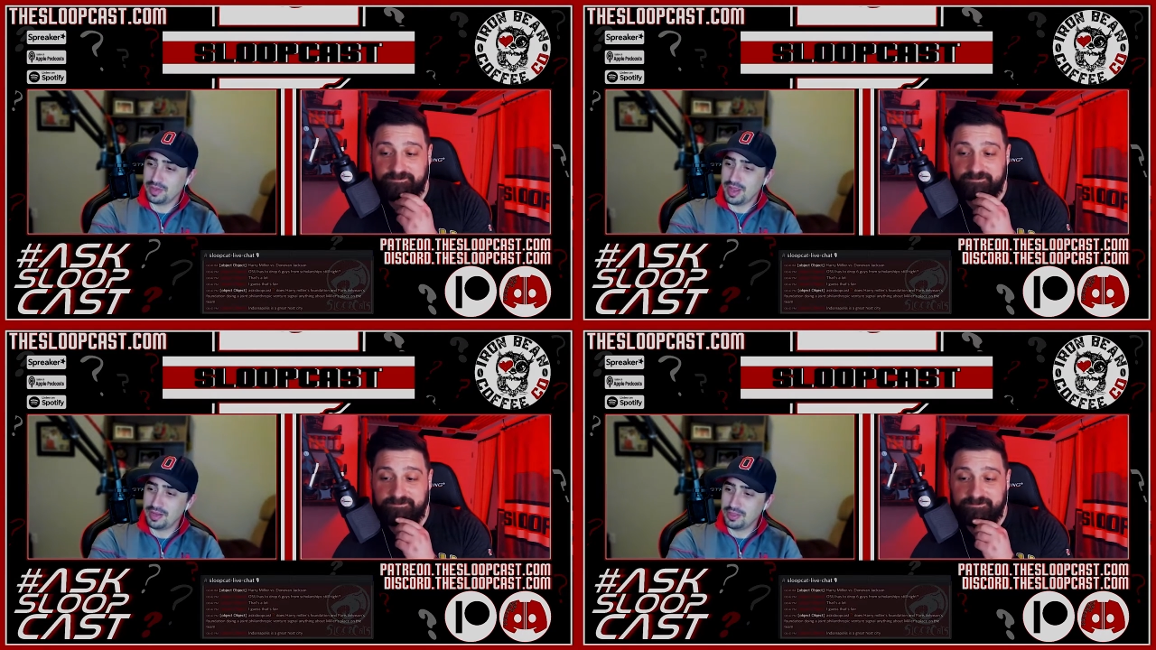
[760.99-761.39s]

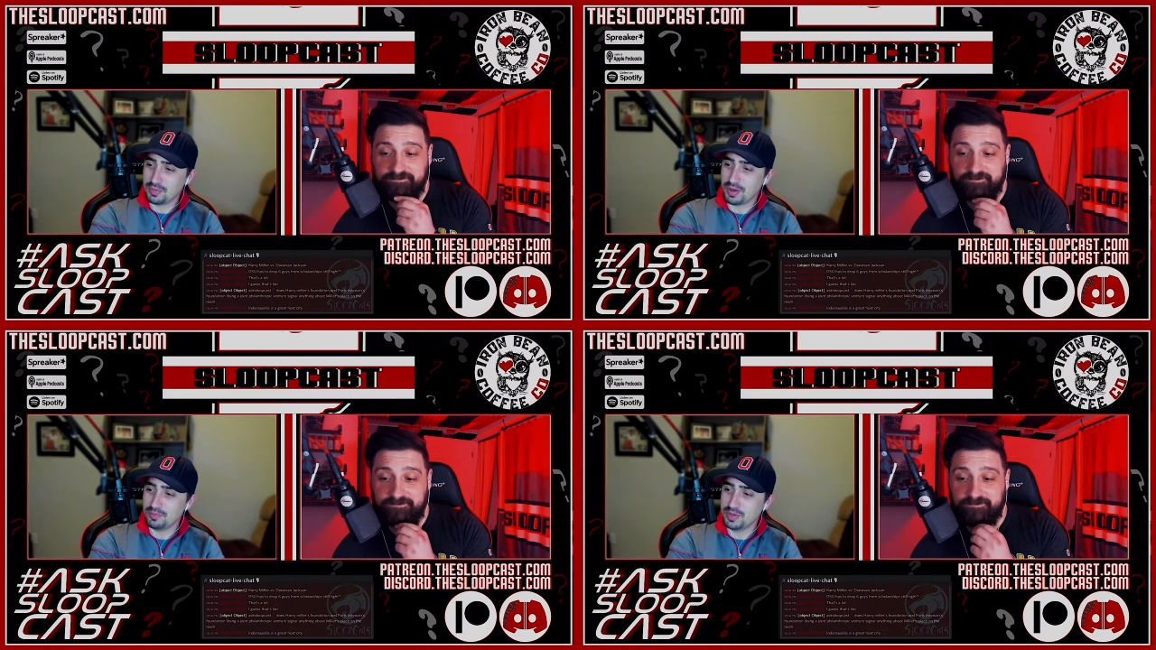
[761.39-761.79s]
Speaker 1: anything
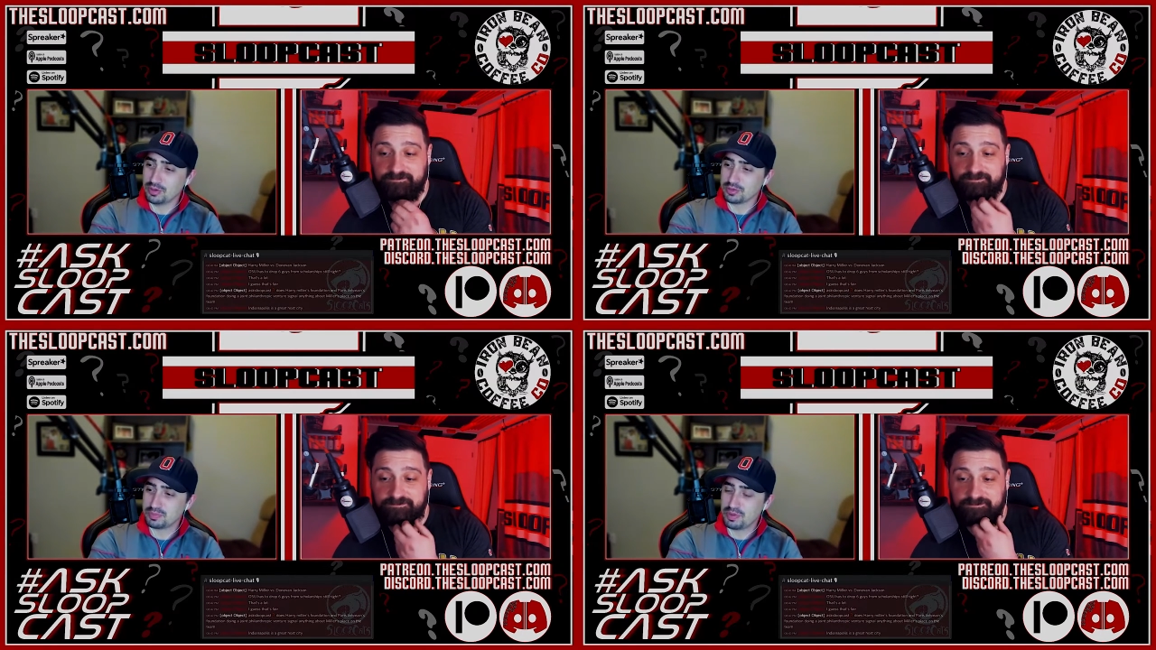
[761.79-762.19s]
about
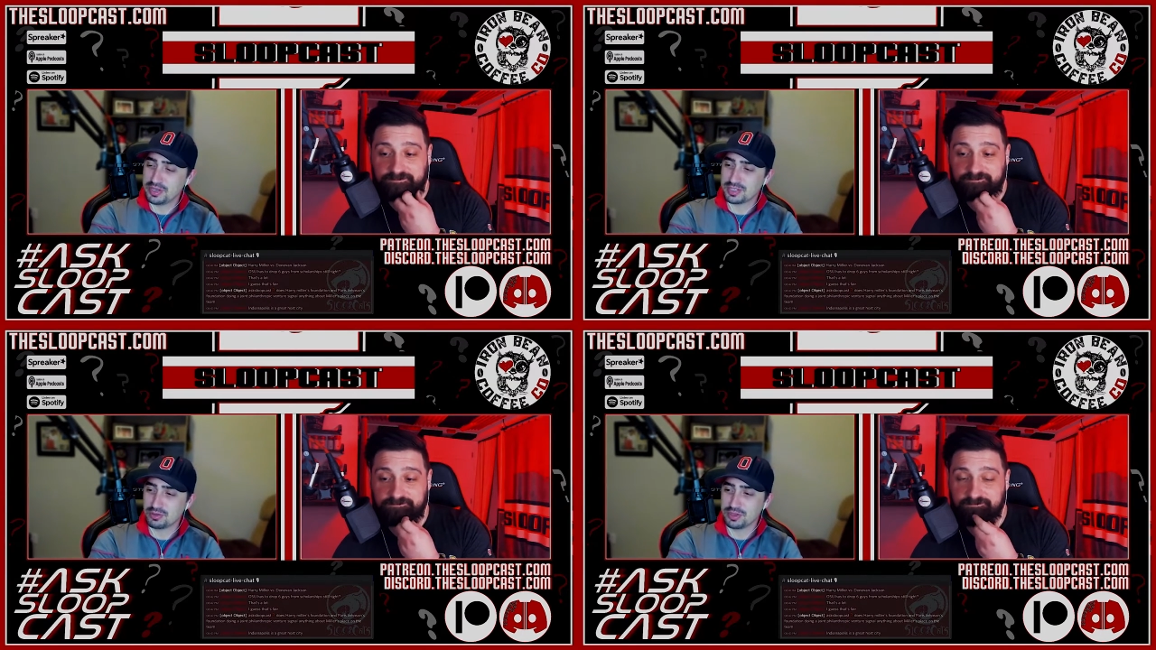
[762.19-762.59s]
Miller's
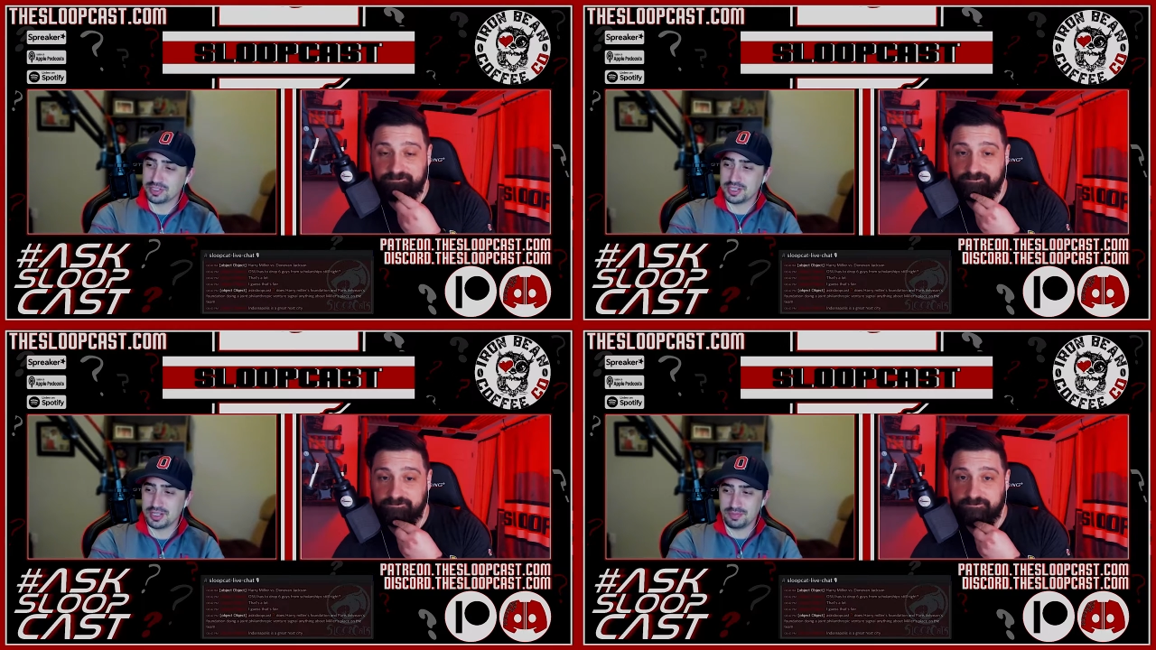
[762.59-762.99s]
place on the
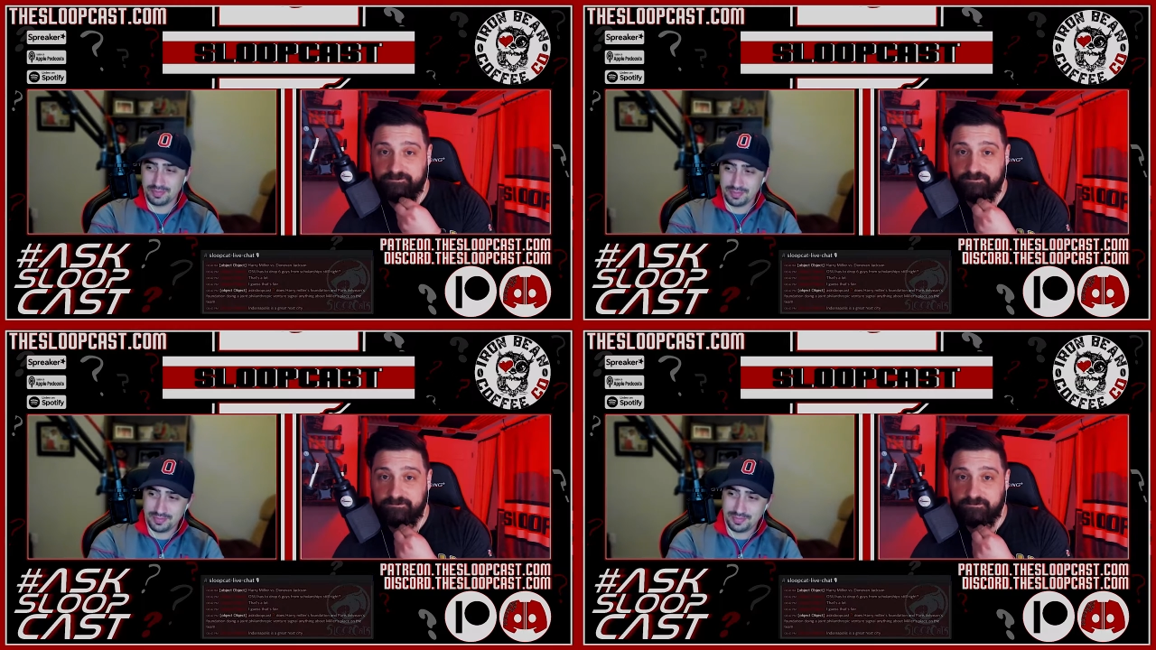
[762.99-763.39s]
team?